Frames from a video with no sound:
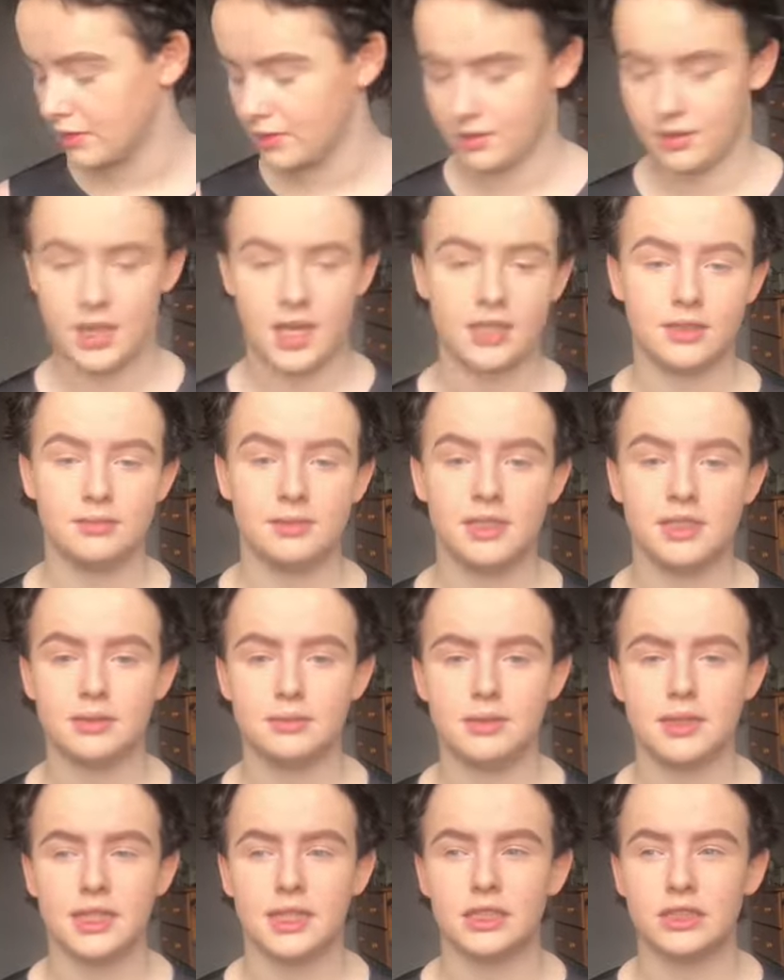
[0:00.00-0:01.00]
that's my
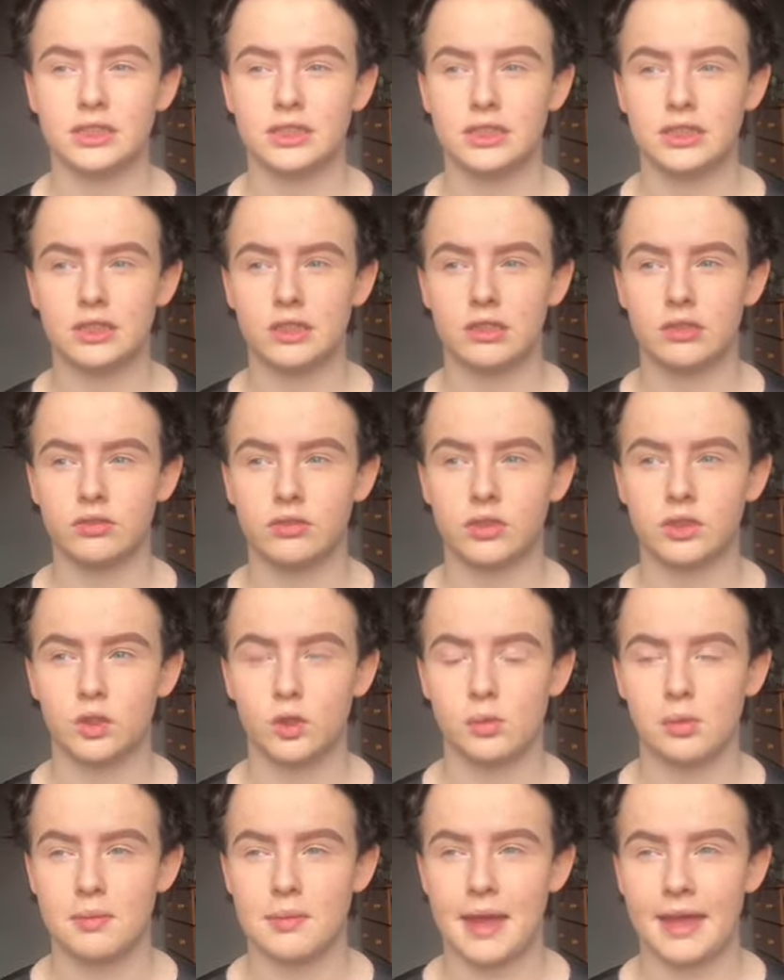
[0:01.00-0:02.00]
inspirations off the
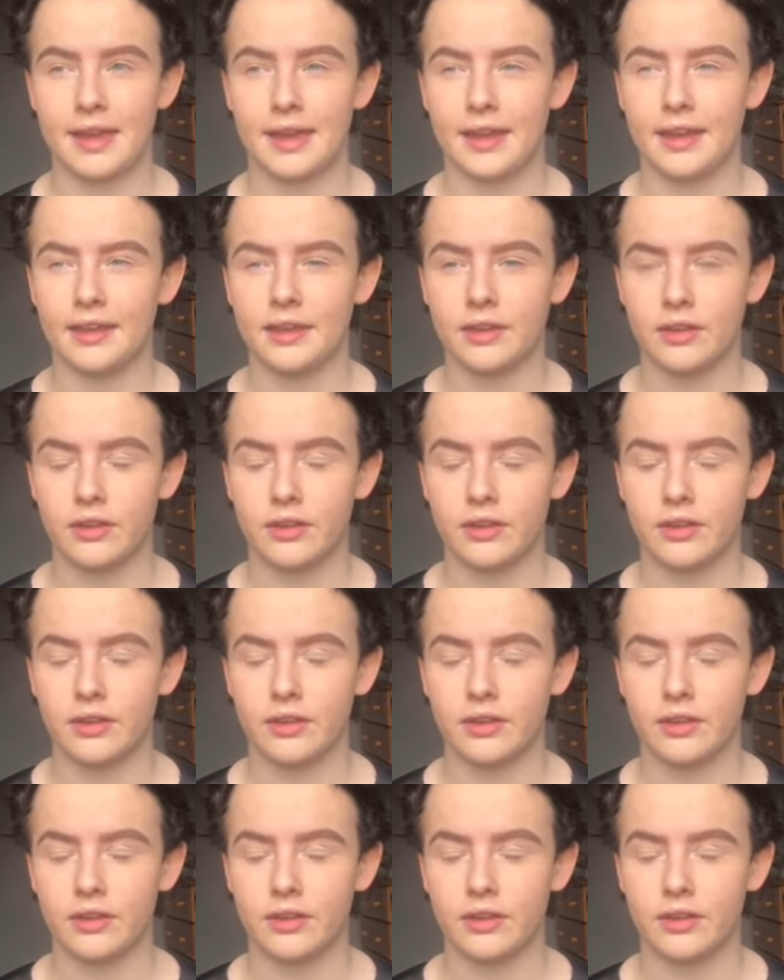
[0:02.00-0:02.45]
top of my head.